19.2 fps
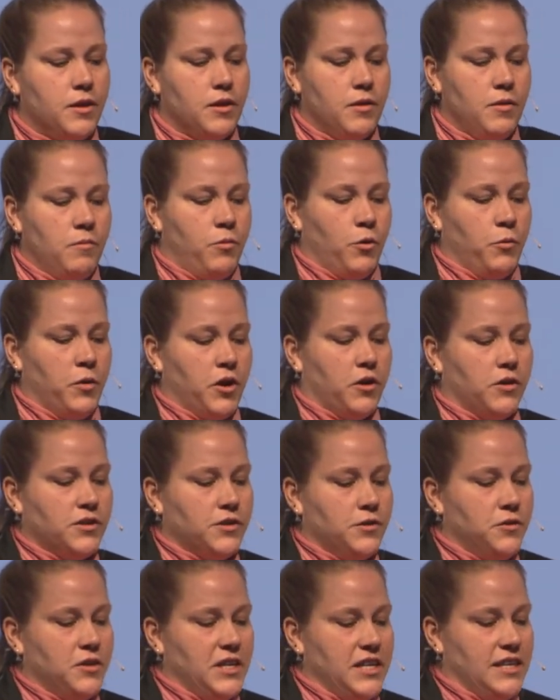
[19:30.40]
But we
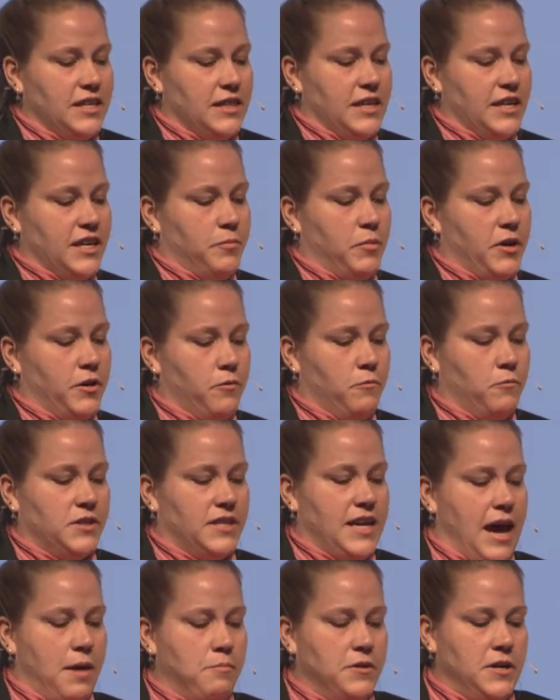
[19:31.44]
also need to think about what's
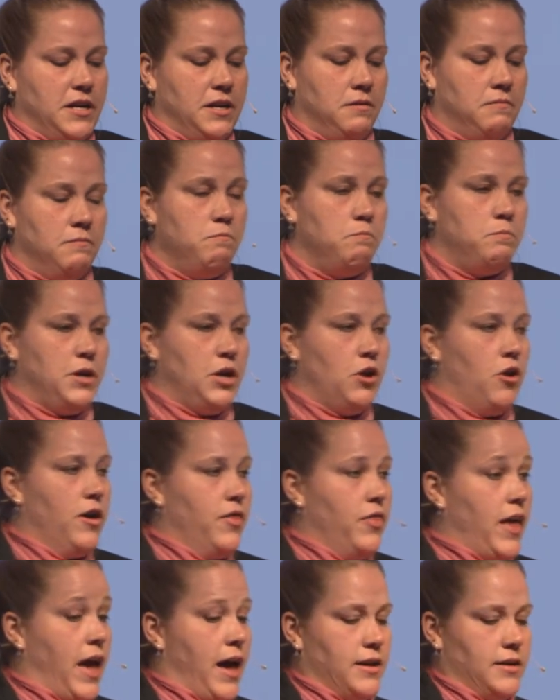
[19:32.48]
happening
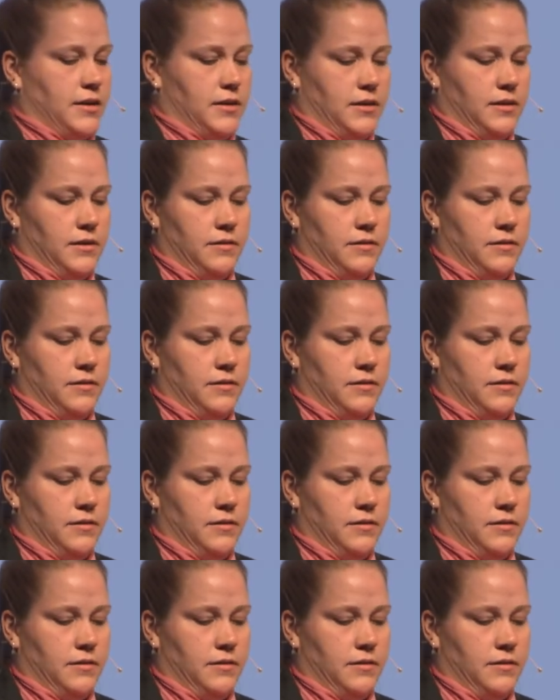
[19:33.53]
beyond that.